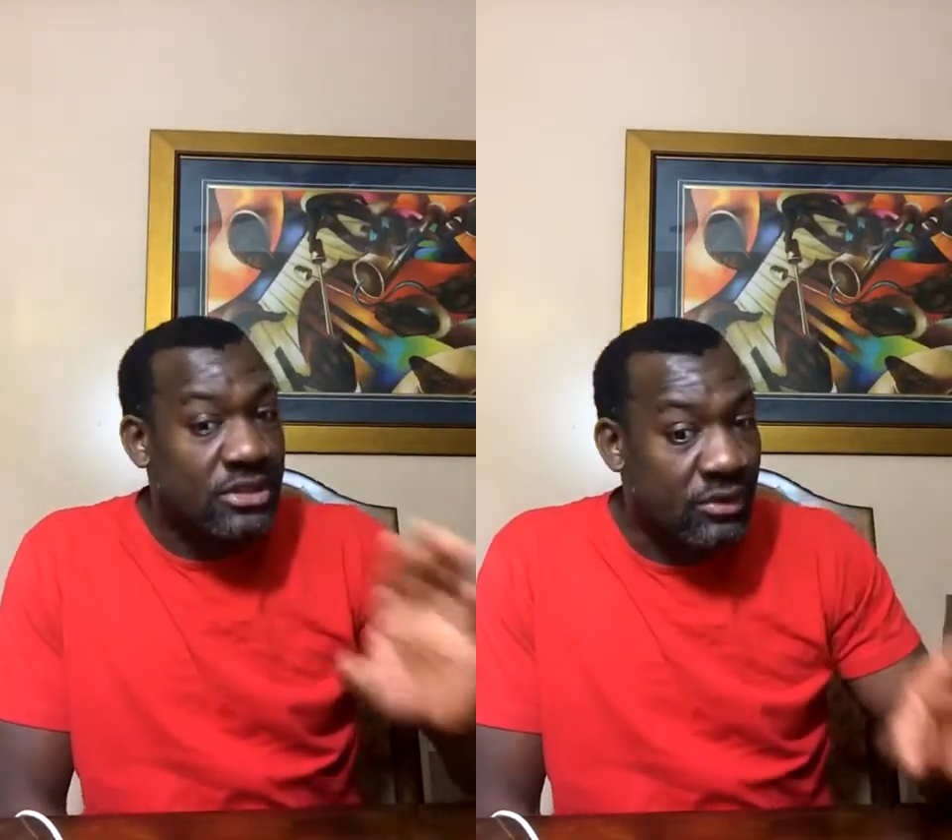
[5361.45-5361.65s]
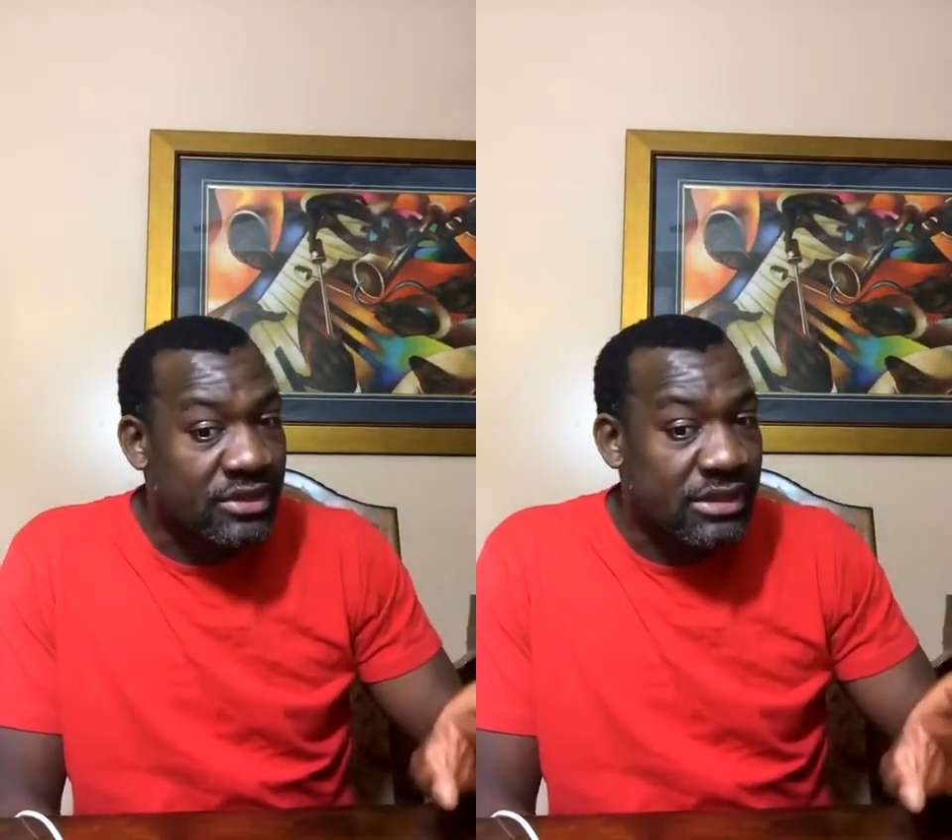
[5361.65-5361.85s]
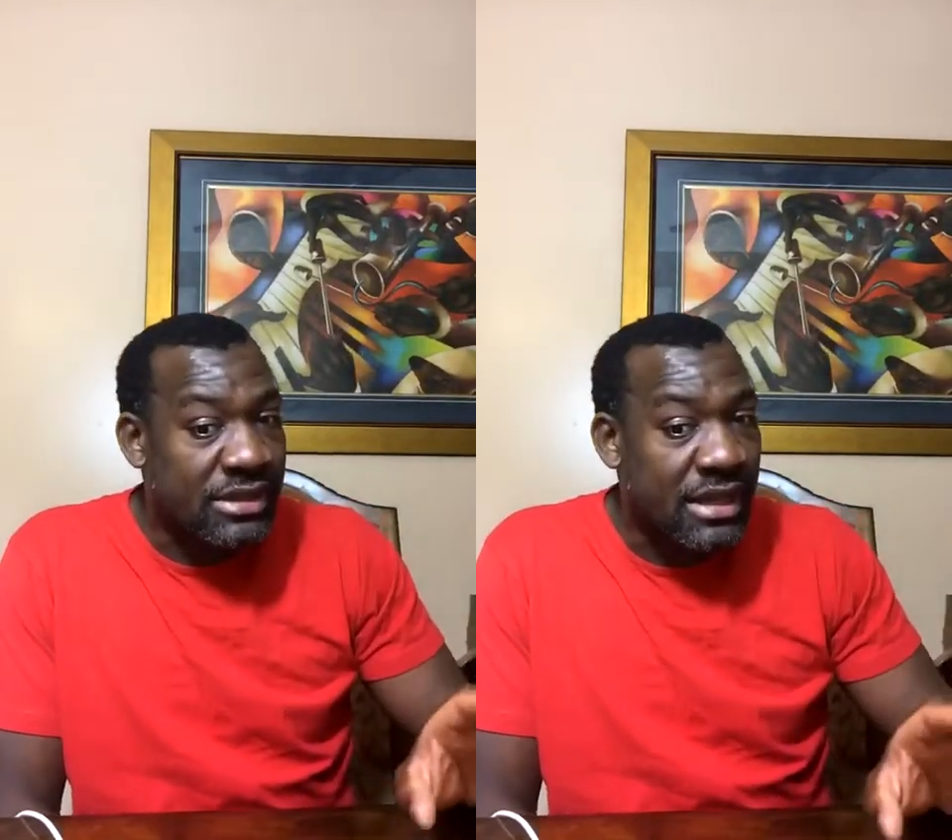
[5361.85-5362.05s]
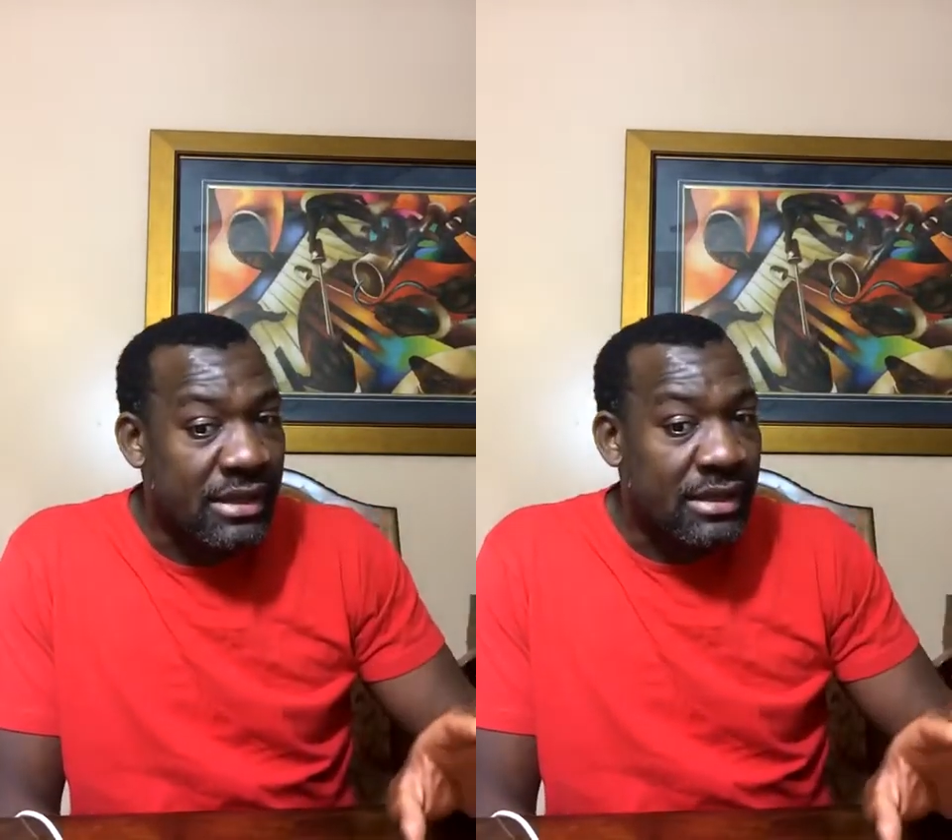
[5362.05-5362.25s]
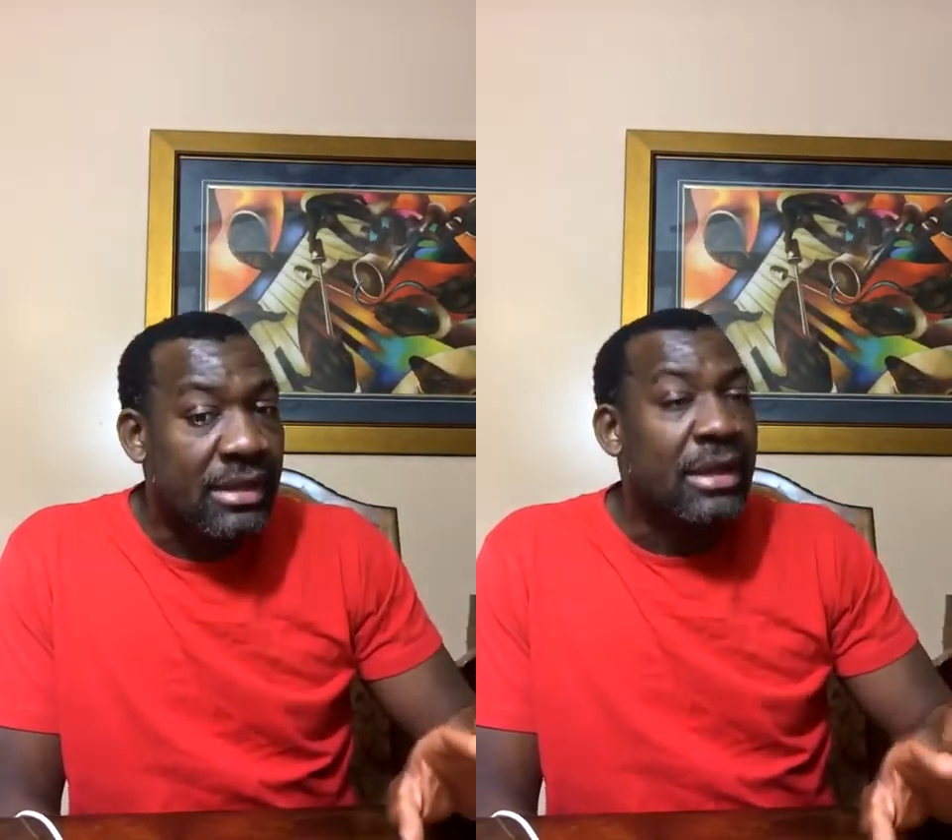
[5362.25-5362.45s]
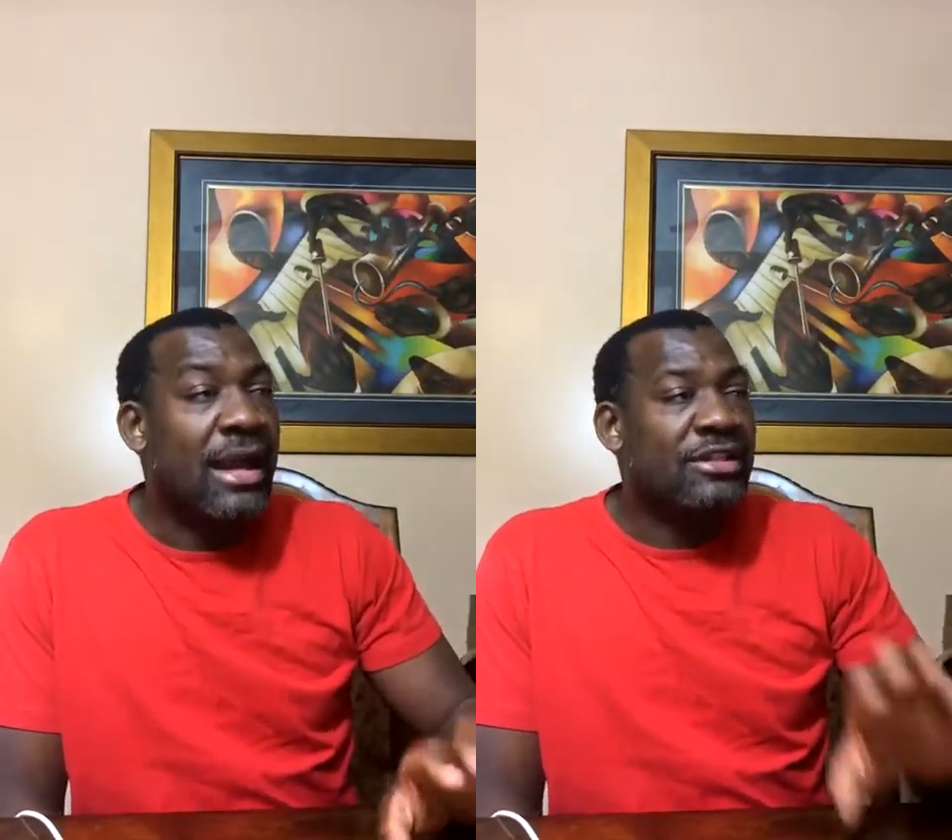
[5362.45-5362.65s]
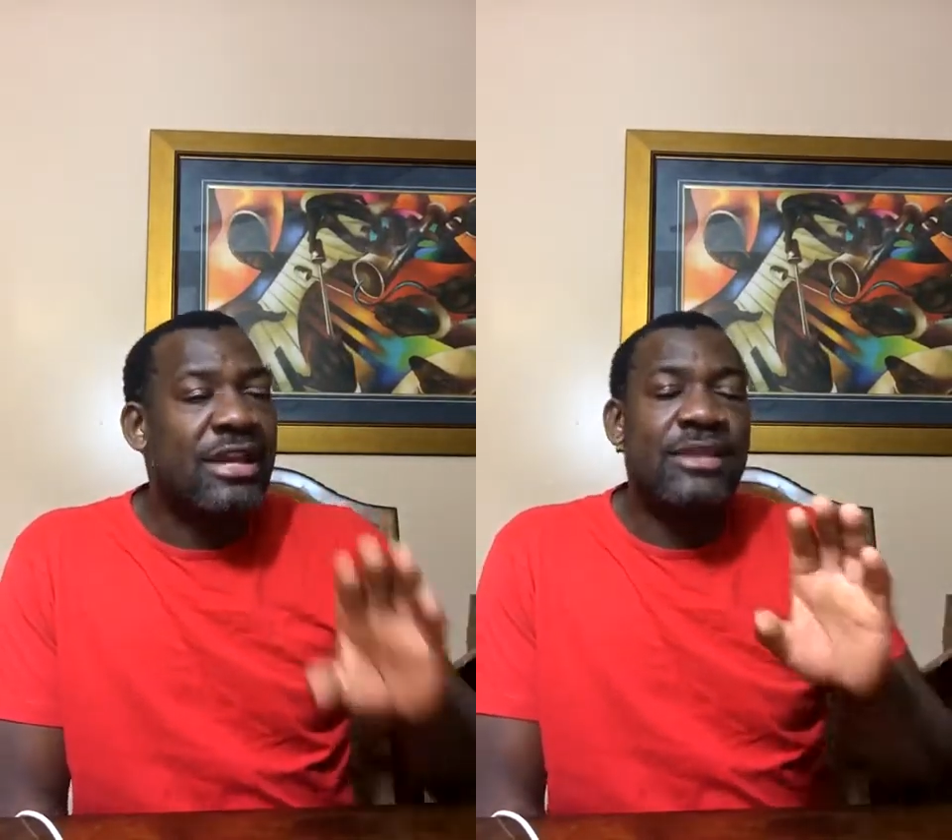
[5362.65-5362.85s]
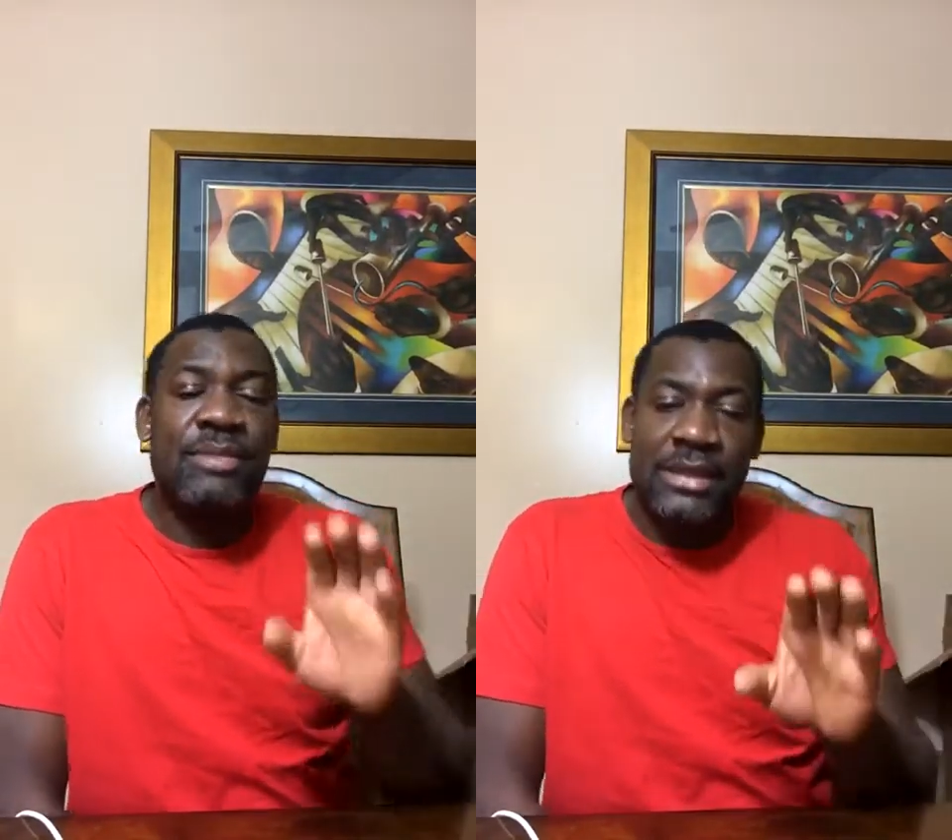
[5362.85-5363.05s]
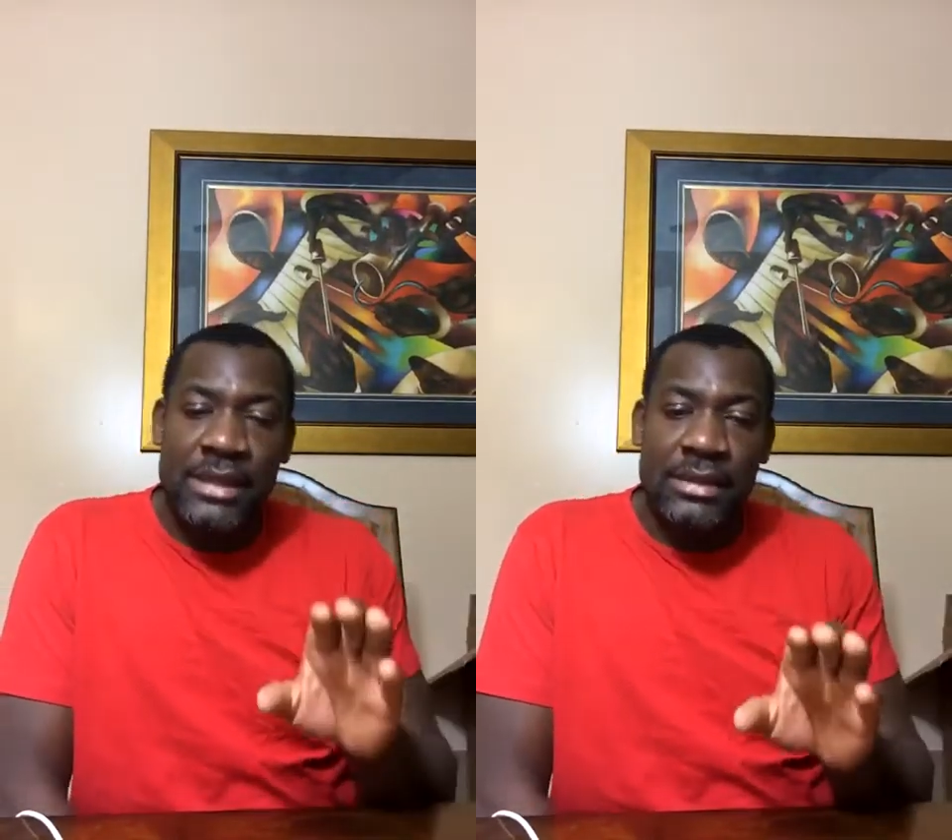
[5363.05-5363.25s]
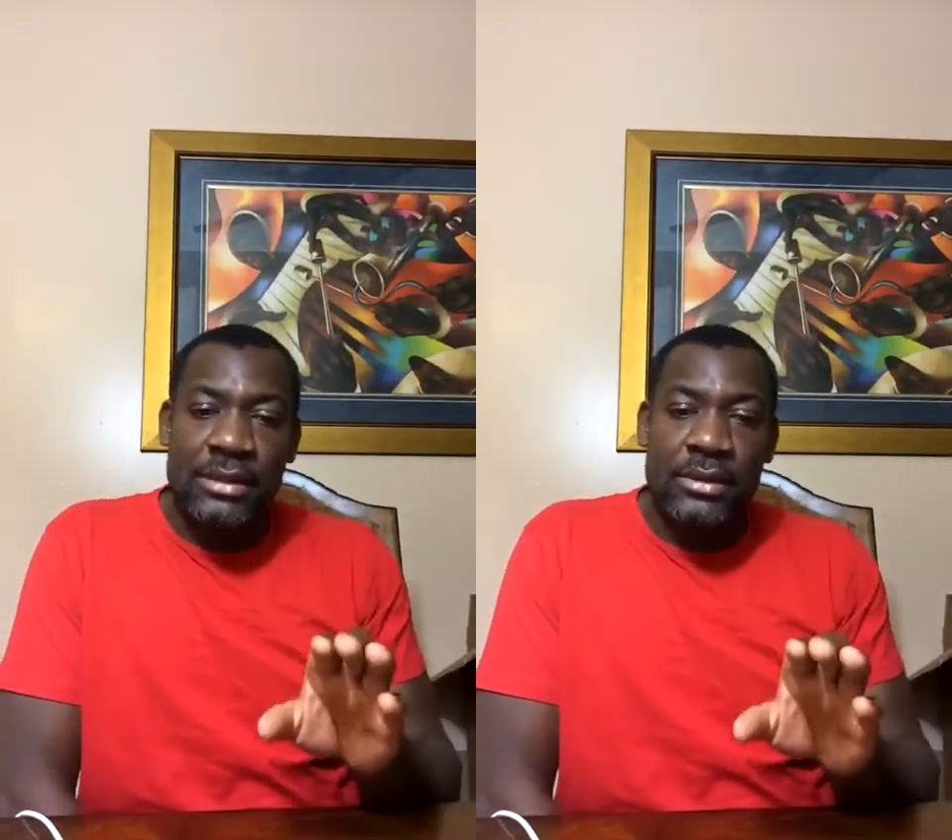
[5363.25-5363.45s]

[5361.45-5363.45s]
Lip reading: what she said, and she admitted.